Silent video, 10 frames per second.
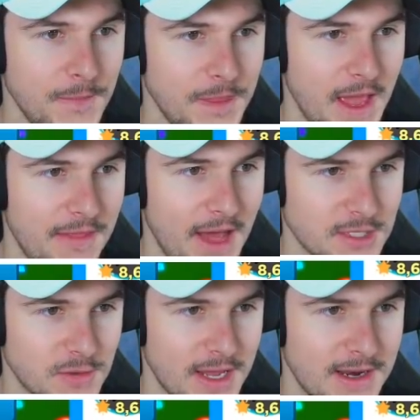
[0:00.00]
and
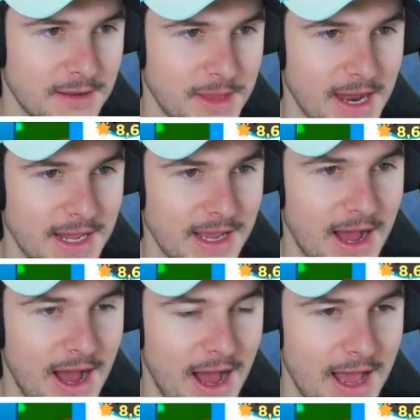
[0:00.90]
that's what I ended up getting.
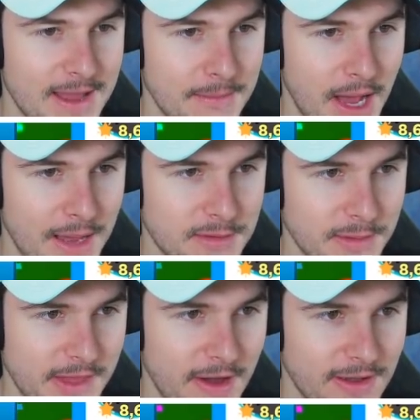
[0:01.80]
I am hyped
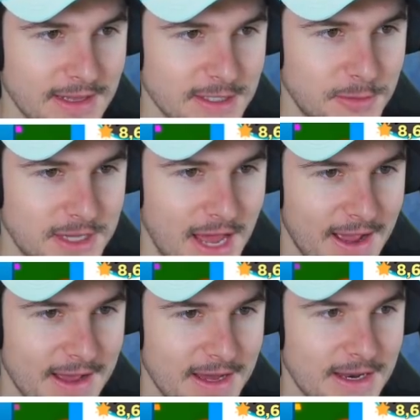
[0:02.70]
about that. Okay, let's put that
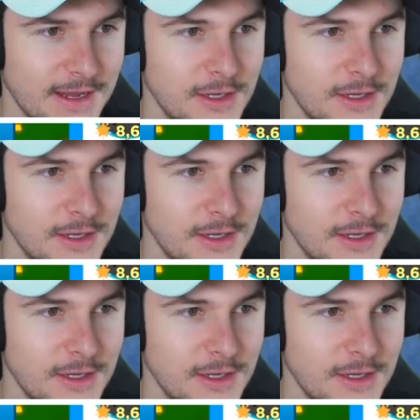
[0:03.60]
guy on.